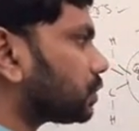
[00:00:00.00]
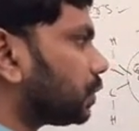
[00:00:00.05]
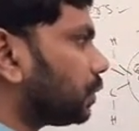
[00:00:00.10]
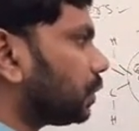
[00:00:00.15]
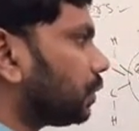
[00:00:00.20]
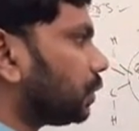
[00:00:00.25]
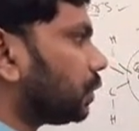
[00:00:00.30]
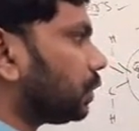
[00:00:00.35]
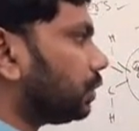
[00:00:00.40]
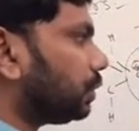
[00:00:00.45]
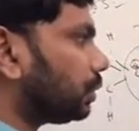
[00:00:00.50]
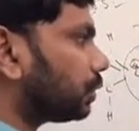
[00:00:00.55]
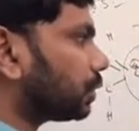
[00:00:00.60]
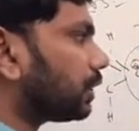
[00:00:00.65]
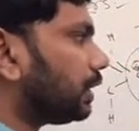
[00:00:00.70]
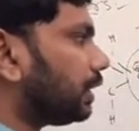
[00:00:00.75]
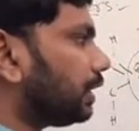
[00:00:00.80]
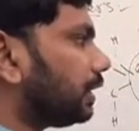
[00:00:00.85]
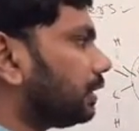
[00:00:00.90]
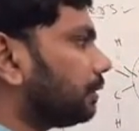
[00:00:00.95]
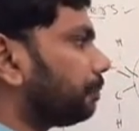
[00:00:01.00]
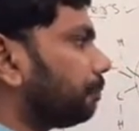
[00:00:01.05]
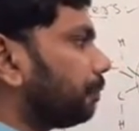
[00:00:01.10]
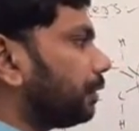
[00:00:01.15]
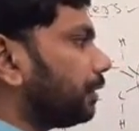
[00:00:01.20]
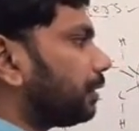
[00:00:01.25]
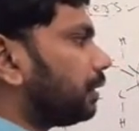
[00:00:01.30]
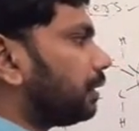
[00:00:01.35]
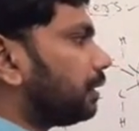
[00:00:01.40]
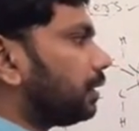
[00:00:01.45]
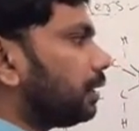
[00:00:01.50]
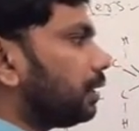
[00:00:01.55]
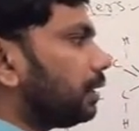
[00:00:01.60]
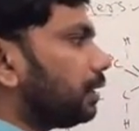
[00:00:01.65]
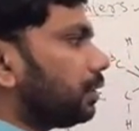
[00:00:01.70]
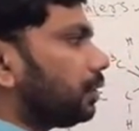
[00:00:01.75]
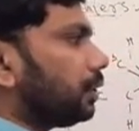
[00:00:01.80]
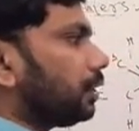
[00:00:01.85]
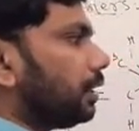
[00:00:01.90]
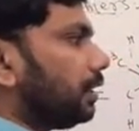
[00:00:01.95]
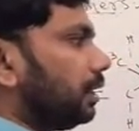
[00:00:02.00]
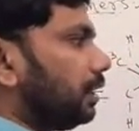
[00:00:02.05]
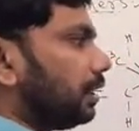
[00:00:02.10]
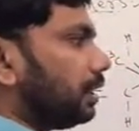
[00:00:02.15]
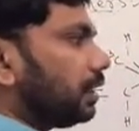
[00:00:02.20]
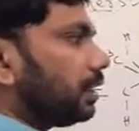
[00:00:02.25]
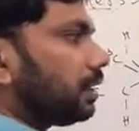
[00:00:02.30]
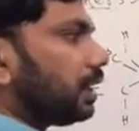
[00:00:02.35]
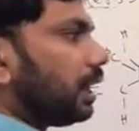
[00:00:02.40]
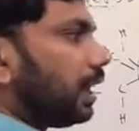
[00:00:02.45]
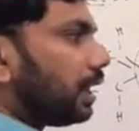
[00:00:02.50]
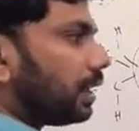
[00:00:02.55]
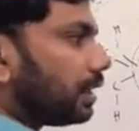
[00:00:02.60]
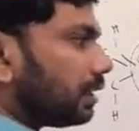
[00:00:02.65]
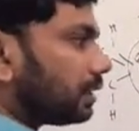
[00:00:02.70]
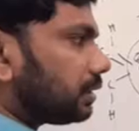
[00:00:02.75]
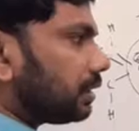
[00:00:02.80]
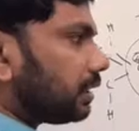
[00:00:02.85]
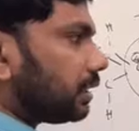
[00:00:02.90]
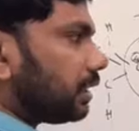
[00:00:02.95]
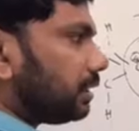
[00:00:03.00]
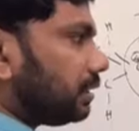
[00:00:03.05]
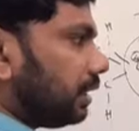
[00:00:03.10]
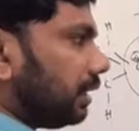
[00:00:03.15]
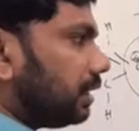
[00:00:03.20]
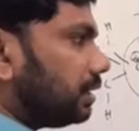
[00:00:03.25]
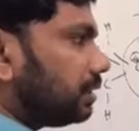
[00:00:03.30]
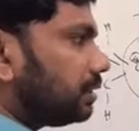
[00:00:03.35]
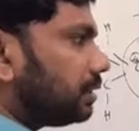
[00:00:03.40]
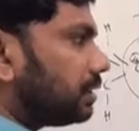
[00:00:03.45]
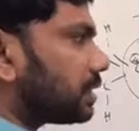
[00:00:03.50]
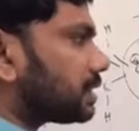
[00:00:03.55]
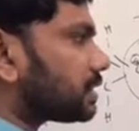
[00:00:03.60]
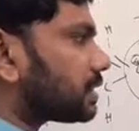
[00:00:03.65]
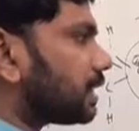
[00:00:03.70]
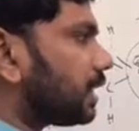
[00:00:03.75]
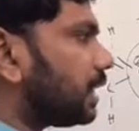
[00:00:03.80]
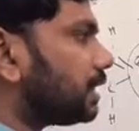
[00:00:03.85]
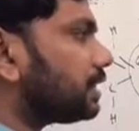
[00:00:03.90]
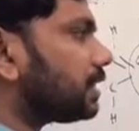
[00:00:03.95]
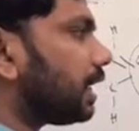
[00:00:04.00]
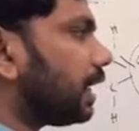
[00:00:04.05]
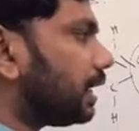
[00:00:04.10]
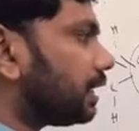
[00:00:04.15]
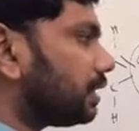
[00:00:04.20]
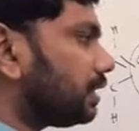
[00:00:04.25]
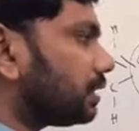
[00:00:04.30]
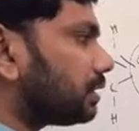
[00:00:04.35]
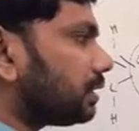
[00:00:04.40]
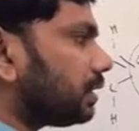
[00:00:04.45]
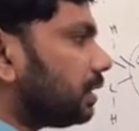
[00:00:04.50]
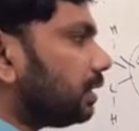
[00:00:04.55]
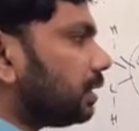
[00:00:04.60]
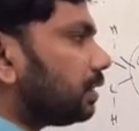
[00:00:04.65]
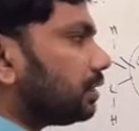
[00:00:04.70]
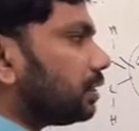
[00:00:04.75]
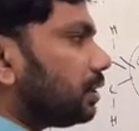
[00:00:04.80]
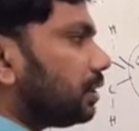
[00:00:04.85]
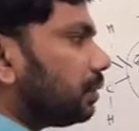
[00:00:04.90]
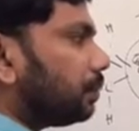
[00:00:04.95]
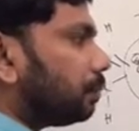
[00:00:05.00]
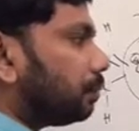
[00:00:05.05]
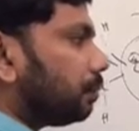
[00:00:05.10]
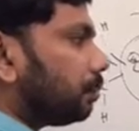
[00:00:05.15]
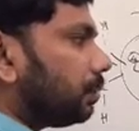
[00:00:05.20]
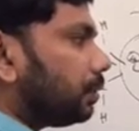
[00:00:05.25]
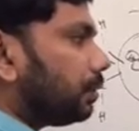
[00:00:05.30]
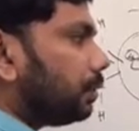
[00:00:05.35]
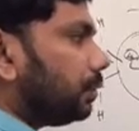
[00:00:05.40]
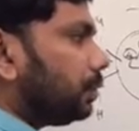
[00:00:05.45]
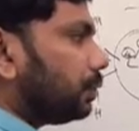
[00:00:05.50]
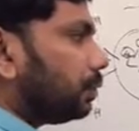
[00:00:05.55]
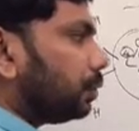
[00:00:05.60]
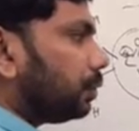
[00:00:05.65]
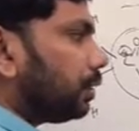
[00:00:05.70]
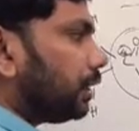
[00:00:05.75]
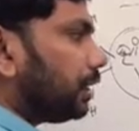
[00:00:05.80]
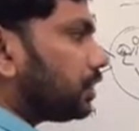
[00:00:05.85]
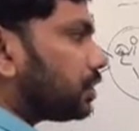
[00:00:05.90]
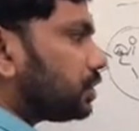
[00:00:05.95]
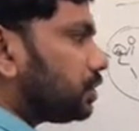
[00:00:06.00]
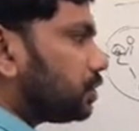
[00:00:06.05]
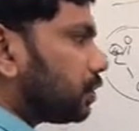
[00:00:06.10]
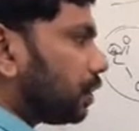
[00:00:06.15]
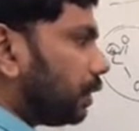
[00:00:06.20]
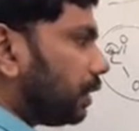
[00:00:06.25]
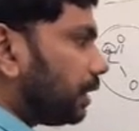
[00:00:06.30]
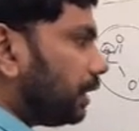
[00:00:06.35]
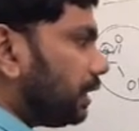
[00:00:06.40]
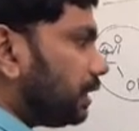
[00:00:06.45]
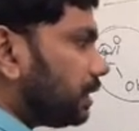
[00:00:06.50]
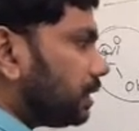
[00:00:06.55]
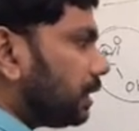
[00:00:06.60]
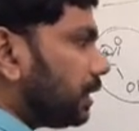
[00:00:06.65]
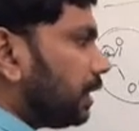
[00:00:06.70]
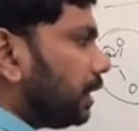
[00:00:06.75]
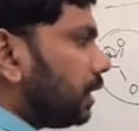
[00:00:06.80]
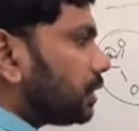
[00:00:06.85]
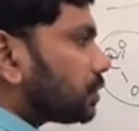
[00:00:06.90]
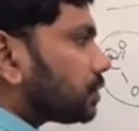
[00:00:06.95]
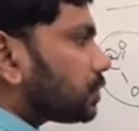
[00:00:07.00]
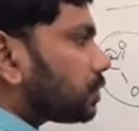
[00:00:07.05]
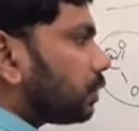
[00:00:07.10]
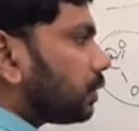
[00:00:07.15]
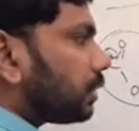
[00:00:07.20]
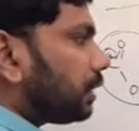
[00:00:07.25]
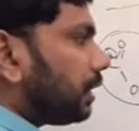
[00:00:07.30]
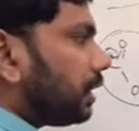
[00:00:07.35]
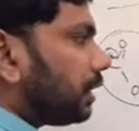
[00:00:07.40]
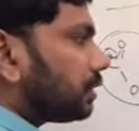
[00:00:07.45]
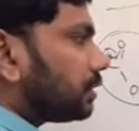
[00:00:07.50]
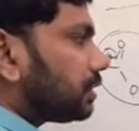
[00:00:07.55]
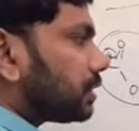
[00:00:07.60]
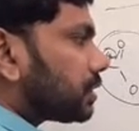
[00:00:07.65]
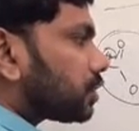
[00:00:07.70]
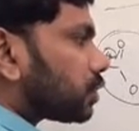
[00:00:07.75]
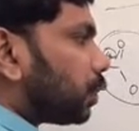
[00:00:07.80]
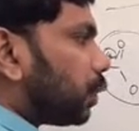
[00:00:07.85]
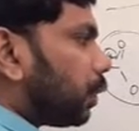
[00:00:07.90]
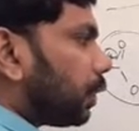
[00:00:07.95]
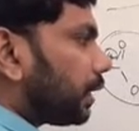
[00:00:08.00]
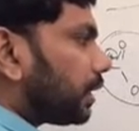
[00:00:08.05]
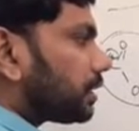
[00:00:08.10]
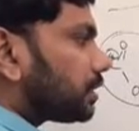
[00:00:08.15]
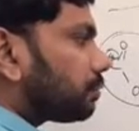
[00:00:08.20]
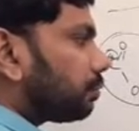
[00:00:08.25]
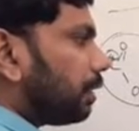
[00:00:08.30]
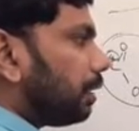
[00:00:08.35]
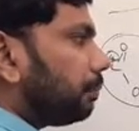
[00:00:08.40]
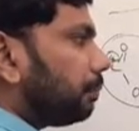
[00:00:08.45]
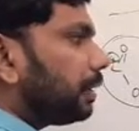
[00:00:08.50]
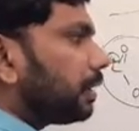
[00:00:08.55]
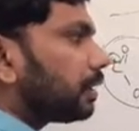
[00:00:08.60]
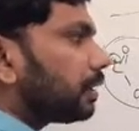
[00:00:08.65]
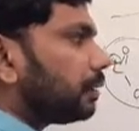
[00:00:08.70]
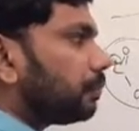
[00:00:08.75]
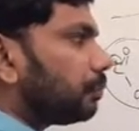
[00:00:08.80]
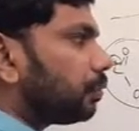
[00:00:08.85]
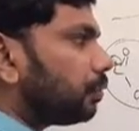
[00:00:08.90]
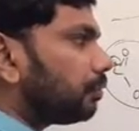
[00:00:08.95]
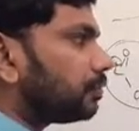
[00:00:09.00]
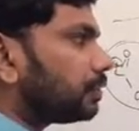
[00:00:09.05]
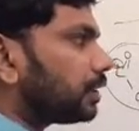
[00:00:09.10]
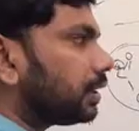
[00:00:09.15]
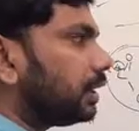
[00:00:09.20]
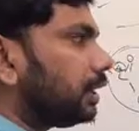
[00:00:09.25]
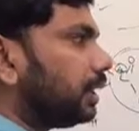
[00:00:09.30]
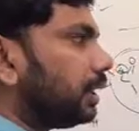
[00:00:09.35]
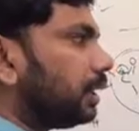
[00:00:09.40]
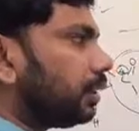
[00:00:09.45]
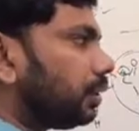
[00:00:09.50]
So look here, here another, in this end another unit joining. So here this OH will be removed.